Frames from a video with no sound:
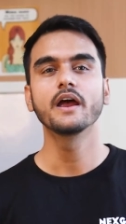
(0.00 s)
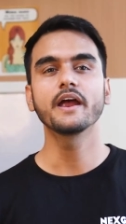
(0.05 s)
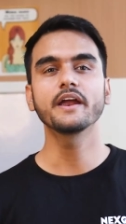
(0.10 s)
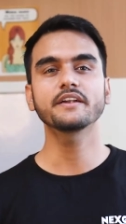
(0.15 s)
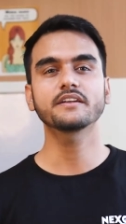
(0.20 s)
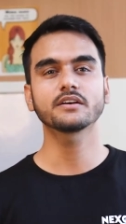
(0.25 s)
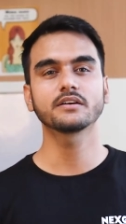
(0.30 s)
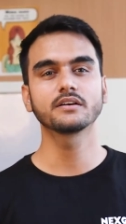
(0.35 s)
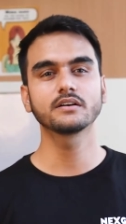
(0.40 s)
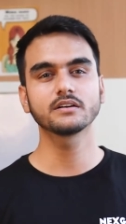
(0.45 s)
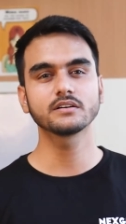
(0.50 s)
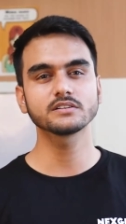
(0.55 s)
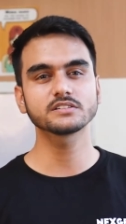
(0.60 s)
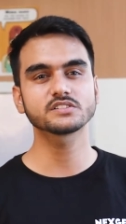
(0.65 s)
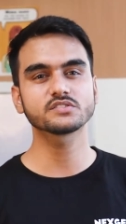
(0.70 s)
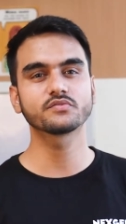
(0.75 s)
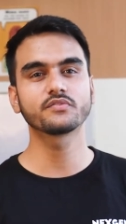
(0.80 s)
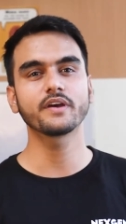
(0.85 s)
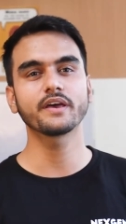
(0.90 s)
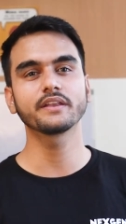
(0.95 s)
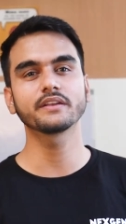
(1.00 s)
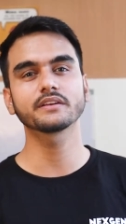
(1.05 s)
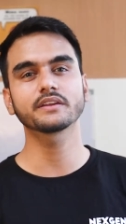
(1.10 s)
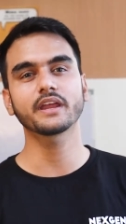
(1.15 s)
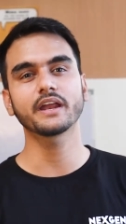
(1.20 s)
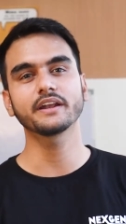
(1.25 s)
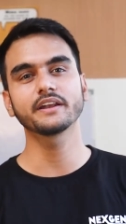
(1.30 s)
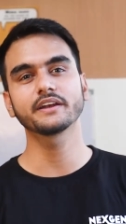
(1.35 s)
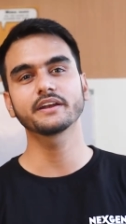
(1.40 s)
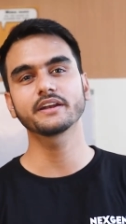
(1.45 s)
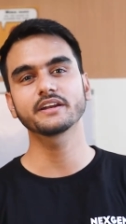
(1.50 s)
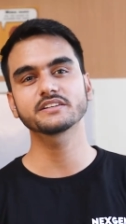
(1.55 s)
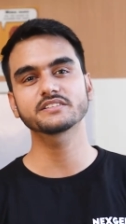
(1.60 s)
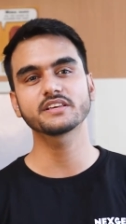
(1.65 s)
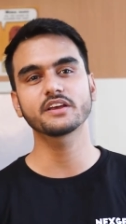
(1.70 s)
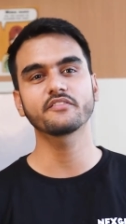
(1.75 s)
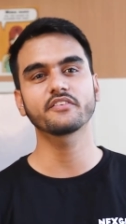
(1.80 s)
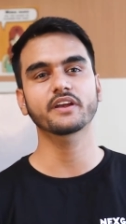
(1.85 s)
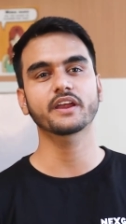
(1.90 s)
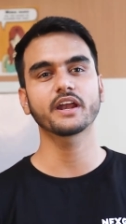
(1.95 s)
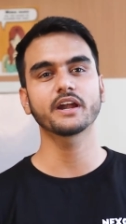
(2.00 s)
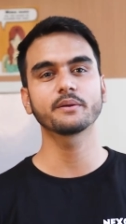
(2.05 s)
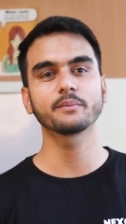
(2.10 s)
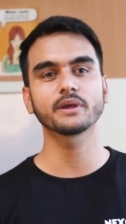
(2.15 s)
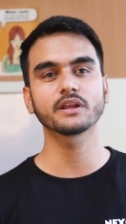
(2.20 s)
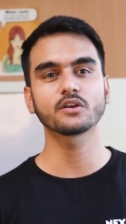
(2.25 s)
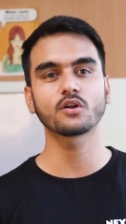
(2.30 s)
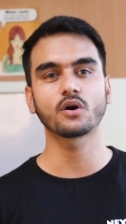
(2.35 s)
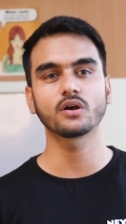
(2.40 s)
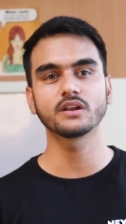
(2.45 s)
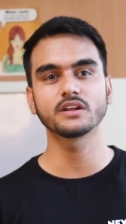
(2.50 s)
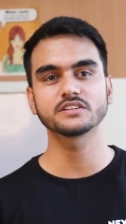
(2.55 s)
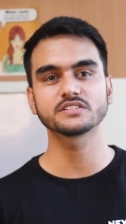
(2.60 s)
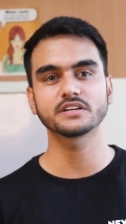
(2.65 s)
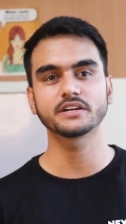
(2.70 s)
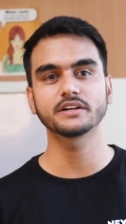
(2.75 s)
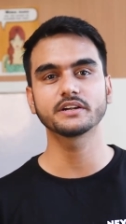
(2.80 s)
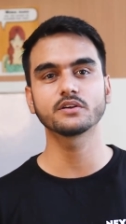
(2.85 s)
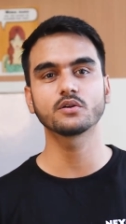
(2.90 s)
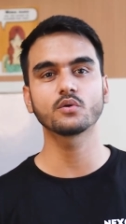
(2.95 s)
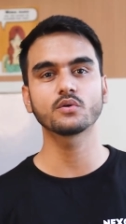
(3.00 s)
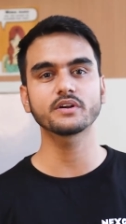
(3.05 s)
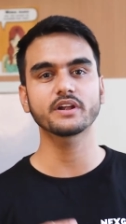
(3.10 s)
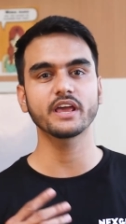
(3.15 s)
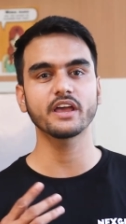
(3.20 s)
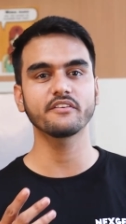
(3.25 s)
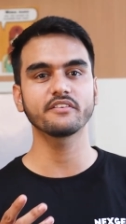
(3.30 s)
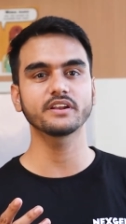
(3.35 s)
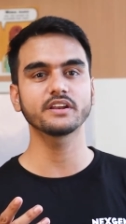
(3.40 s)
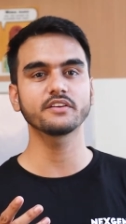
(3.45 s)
It hurts when candidates have academic knowledge and don't have